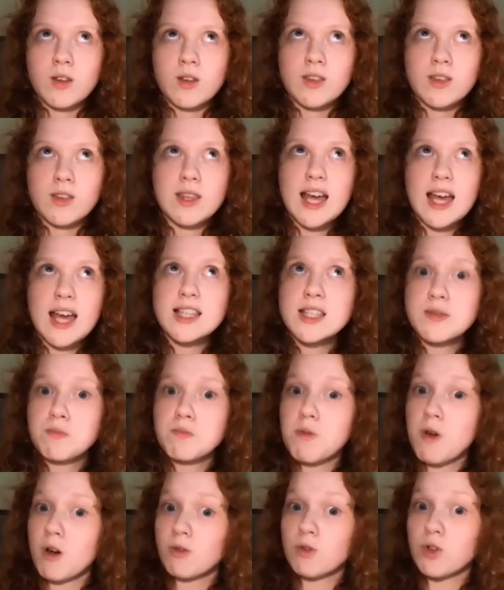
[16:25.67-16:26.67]
That's
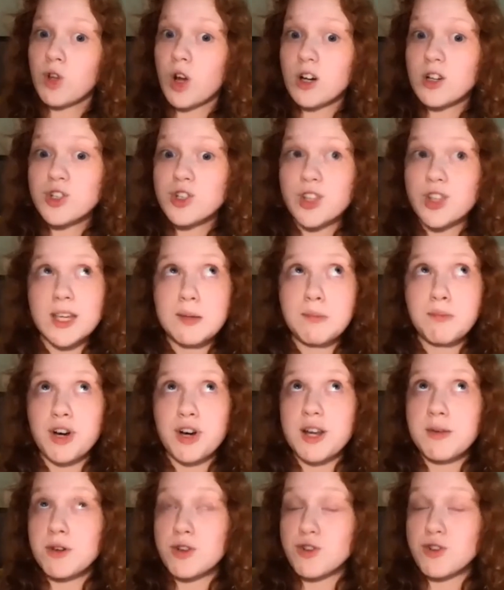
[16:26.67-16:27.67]
largely
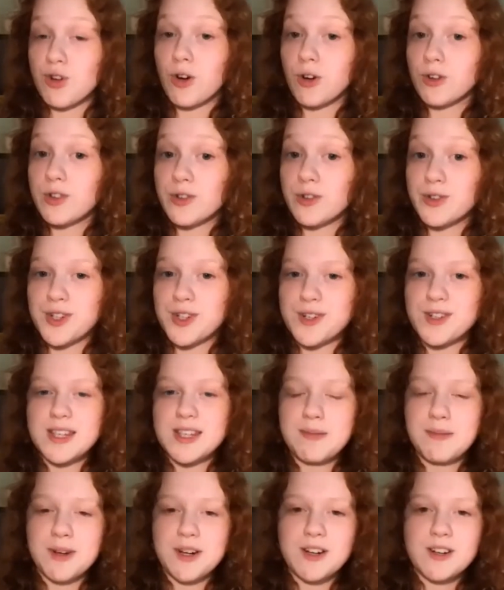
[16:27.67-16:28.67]
pretty much all New Jersey
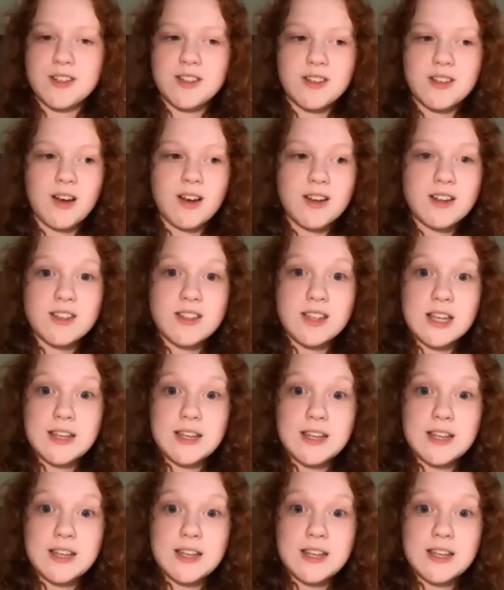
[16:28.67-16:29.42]
birds, honestly.